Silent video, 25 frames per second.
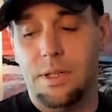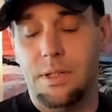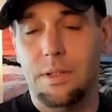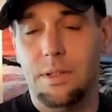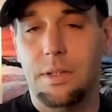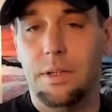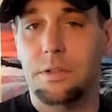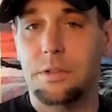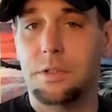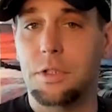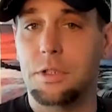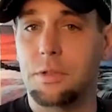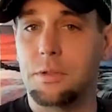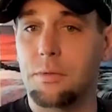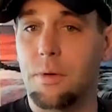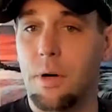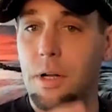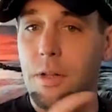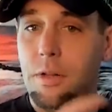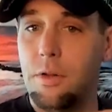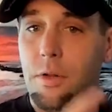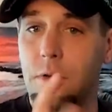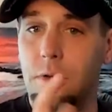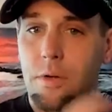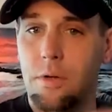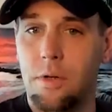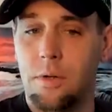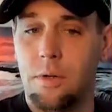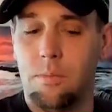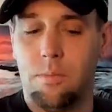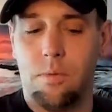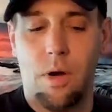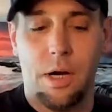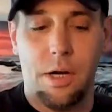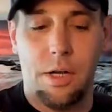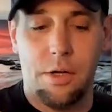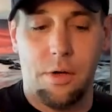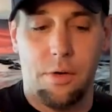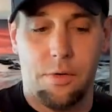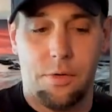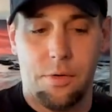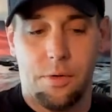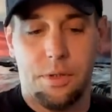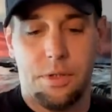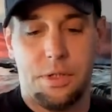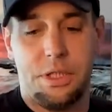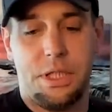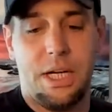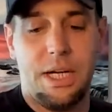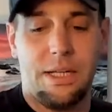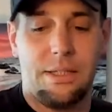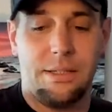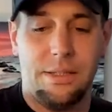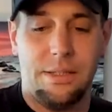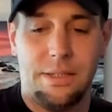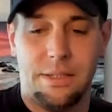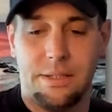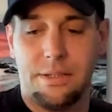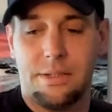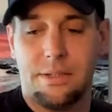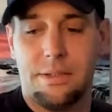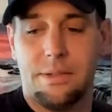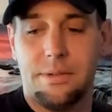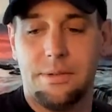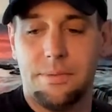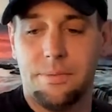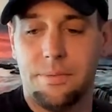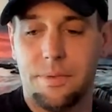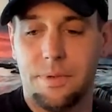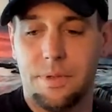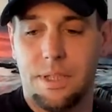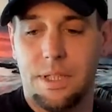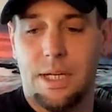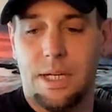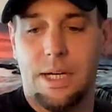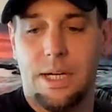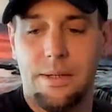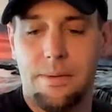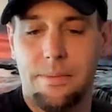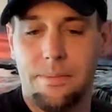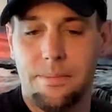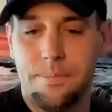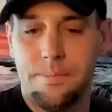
They're just running you through a checklist, okay?